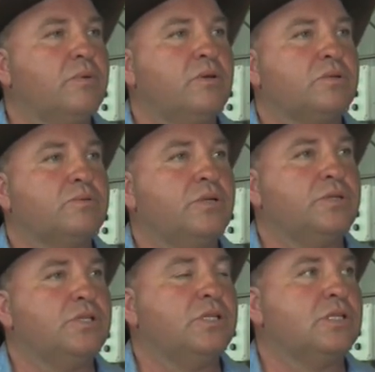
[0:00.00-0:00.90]
Because we're
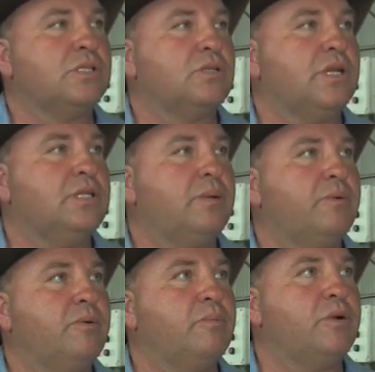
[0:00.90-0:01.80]
not using the
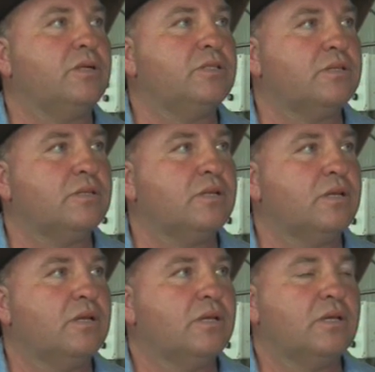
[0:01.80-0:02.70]
sledgehammer approach.
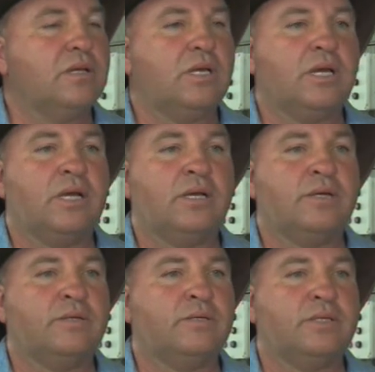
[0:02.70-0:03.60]

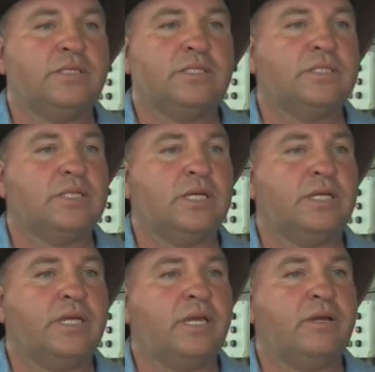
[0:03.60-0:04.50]

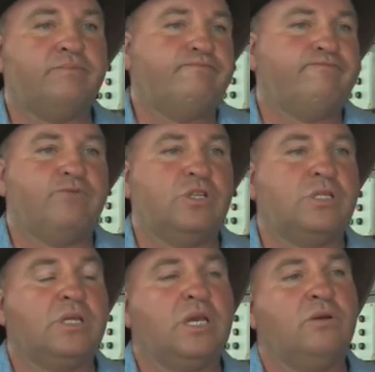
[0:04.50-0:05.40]
Yeah,
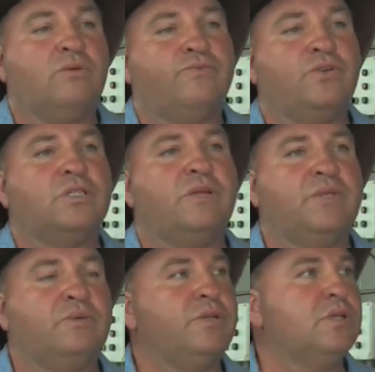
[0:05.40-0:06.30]
virtually
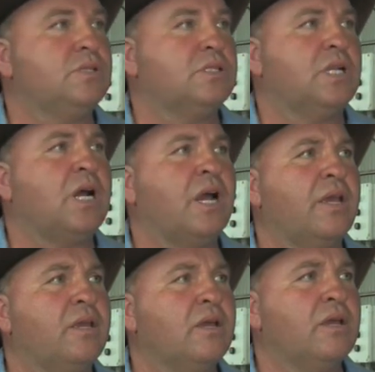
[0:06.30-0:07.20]
everything we use
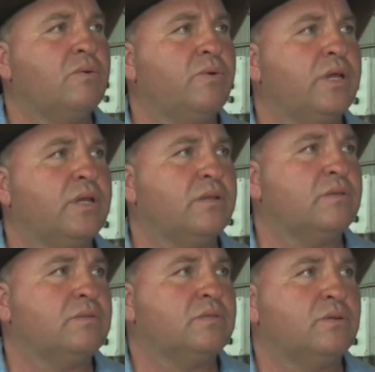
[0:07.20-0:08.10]
today, we
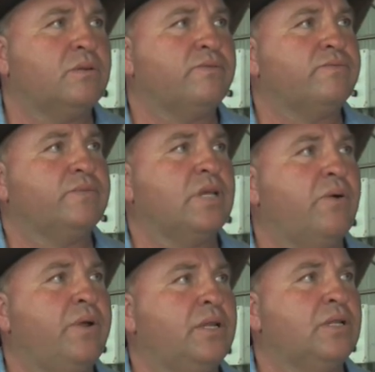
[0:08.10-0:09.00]
can sort of
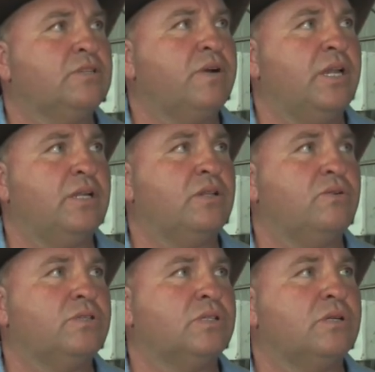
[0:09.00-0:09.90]
go straight into
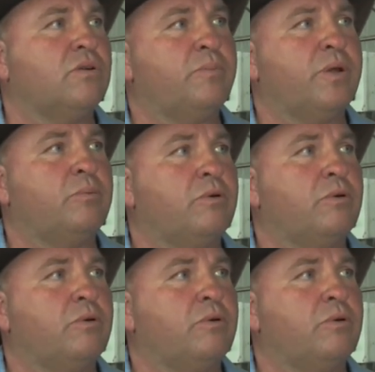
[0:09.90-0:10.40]
the orchard and not be a